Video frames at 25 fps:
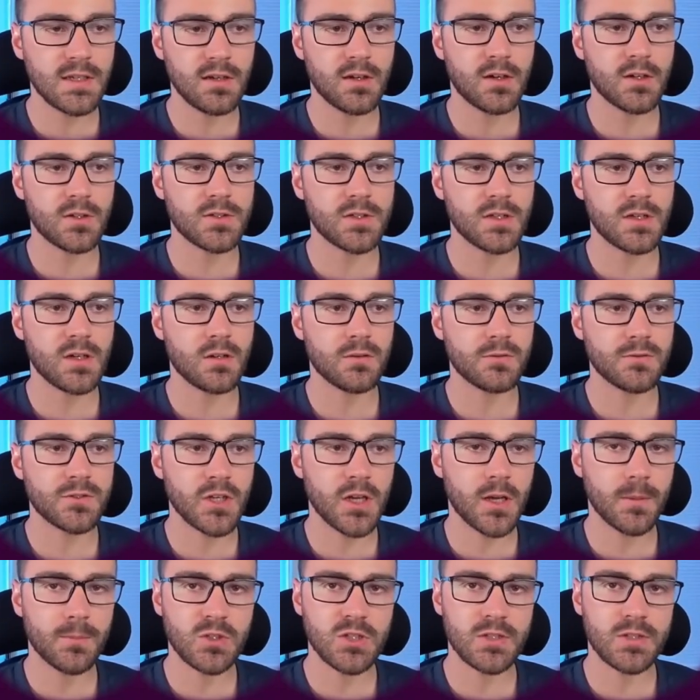get ourselves
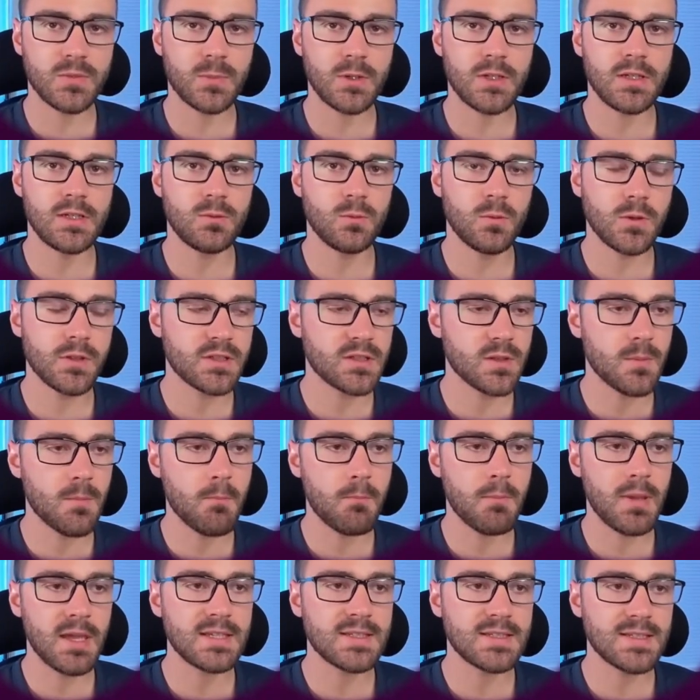up to speed with some
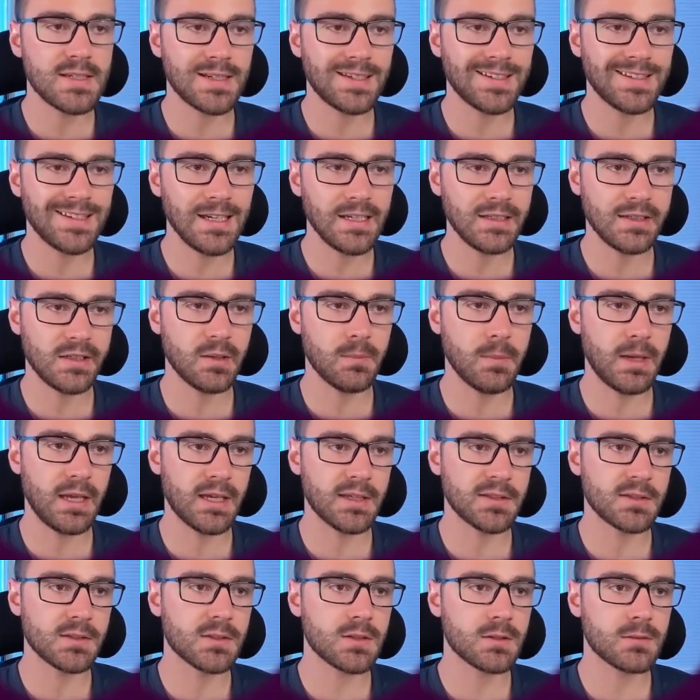basic Git
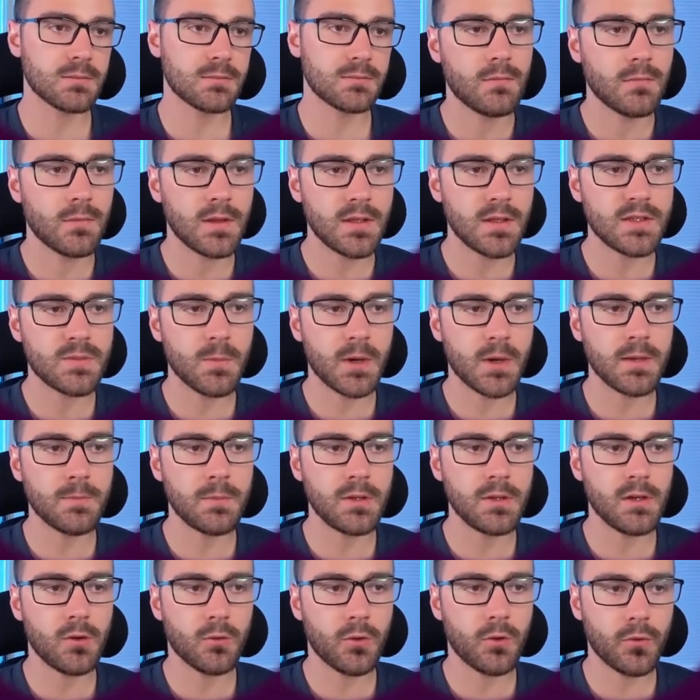commands. This might
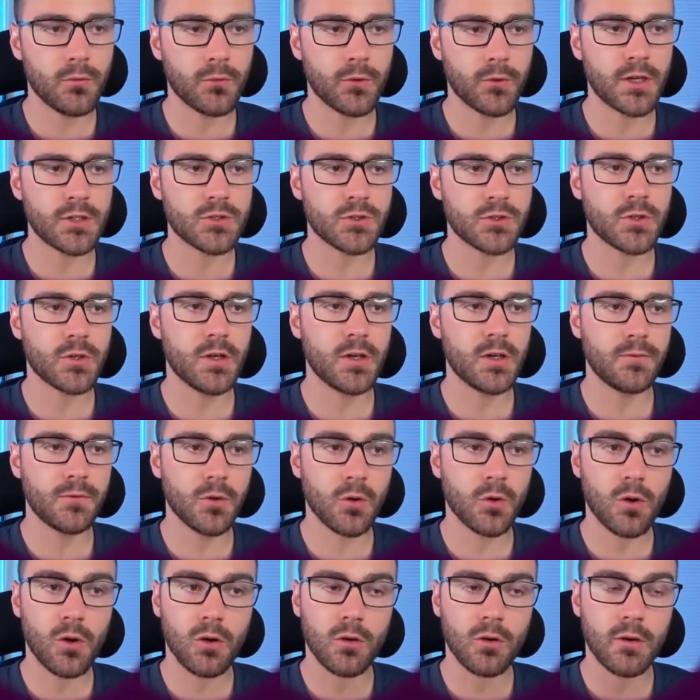be a refresher if
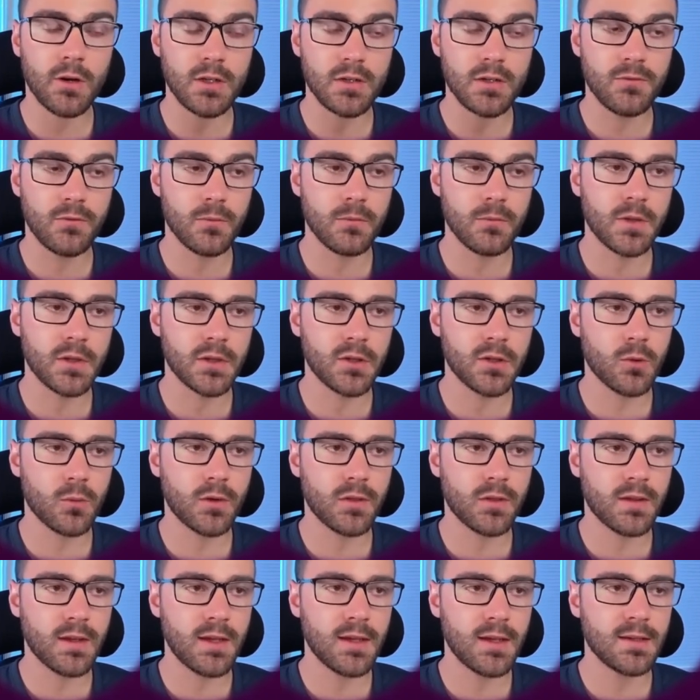you're already familiar
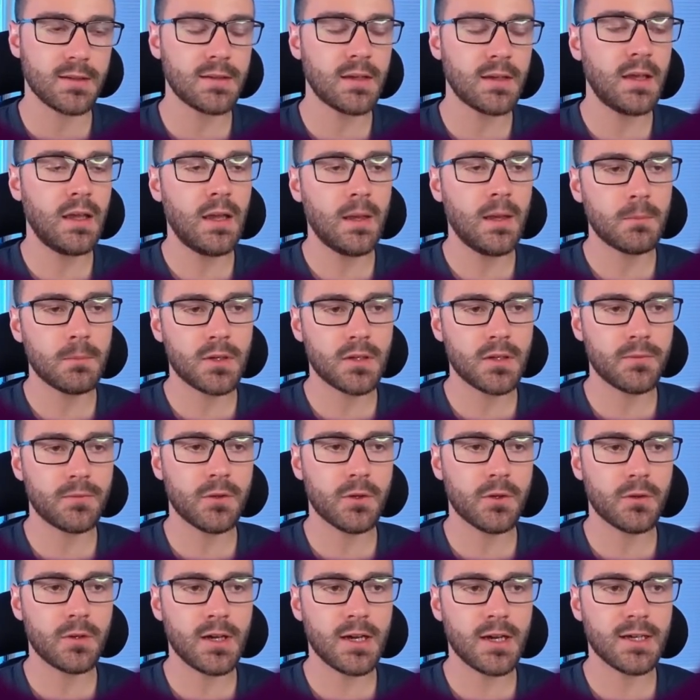with Git, but if
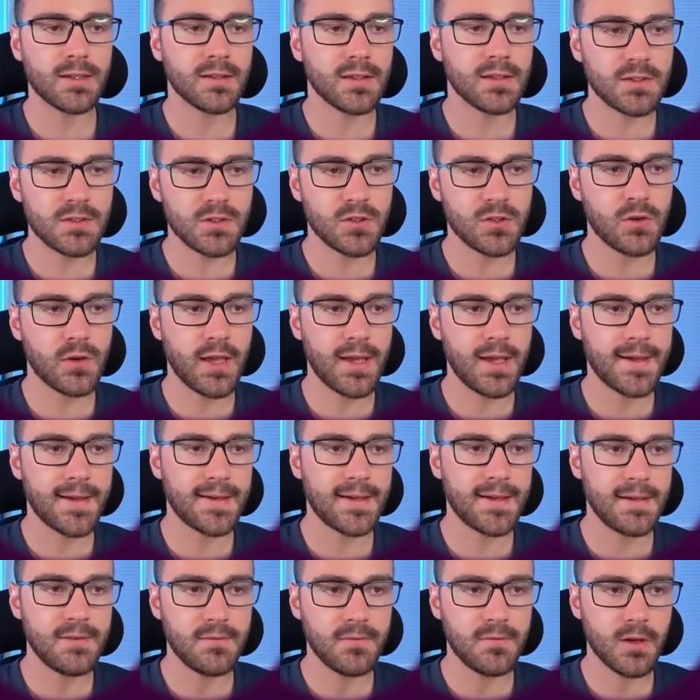you're not, let's go
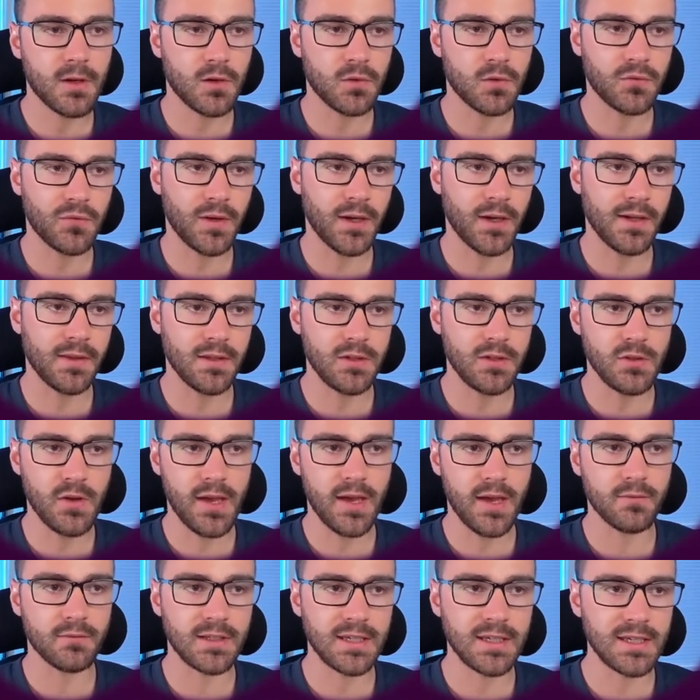ahead and verify that you
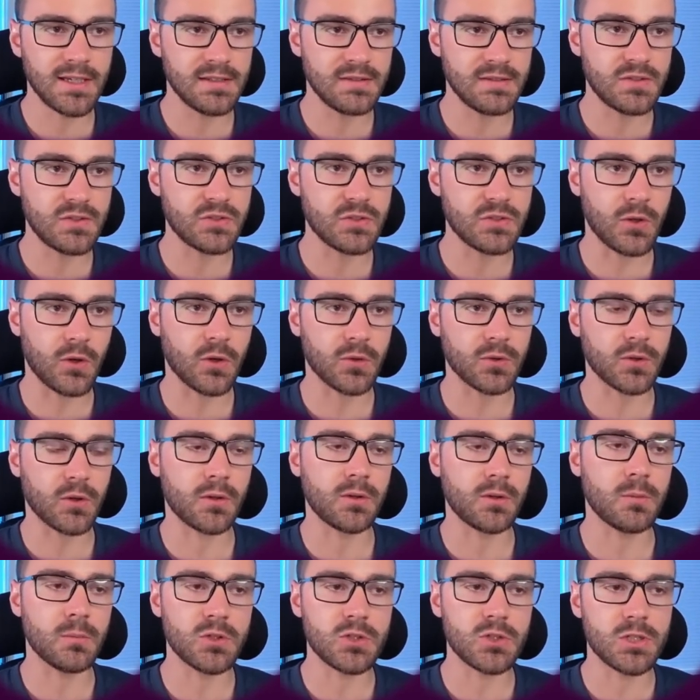have Git installed
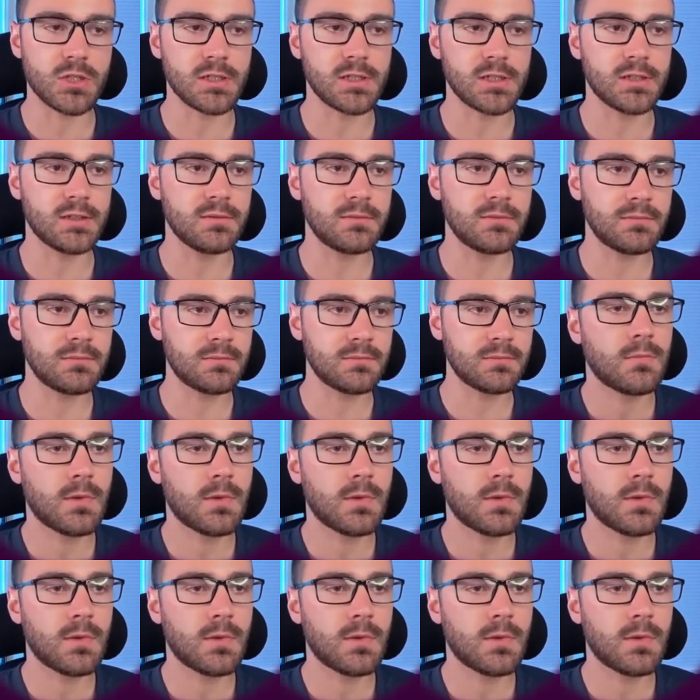on your machine.